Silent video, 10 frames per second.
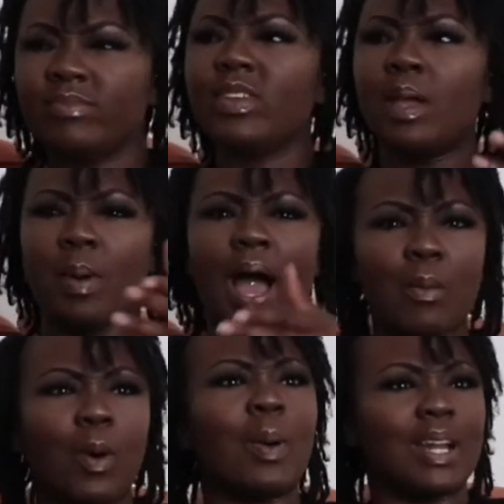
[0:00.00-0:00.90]
But I
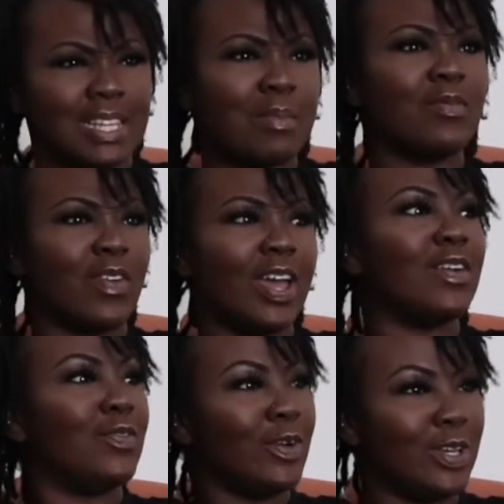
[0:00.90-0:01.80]
want by the time I'm 30 or
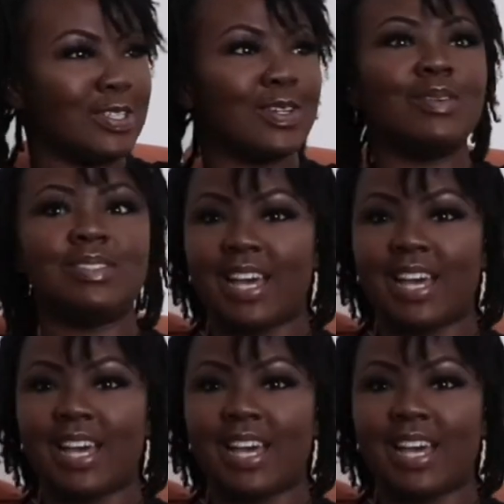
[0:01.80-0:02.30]
40 years old to